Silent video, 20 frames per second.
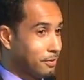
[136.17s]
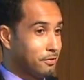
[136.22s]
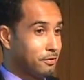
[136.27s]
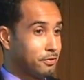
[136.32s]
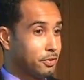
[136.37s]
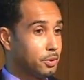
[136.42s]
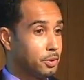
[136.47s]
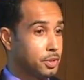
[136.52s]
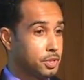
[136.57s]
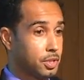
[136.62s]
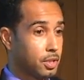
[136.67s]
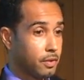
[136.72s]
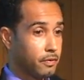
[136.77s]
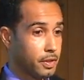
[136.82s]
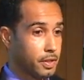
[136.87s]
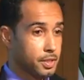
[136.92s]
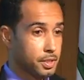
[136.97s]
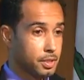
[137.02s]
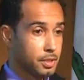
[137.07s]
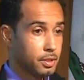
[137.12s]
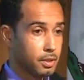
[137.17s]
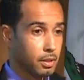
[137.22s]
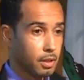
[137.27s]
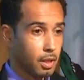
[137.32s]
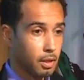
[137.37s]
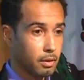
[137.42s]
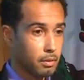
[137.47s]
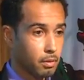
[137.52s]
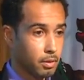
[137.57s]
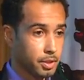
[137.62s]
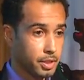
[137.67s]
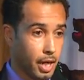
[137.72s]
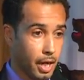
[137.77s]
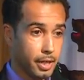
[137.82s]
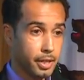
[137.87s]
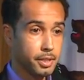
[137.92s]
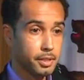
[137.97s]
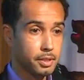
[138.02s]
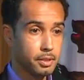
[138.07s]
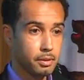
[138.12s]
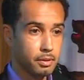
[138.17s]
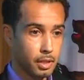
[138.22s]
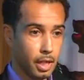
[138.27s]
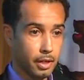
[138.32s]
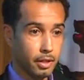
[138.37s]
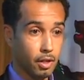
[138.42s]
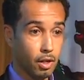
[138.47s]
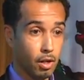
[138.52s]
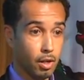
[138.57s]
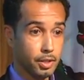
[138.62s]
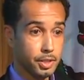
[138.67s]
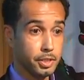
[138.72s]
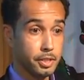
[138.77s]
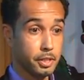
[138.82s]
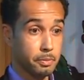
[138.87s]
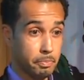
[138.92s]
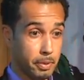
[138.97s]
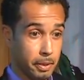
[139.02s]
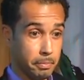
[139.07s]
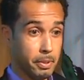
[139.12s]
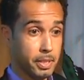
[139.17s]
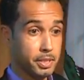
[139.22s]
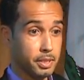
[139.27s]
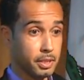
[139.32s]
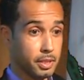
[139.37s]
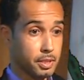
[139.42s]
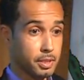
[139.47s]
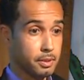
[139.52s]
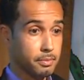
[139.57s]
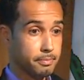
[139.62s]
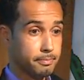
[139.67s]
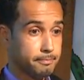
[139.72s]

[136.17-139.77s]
food service or dining halls is big business.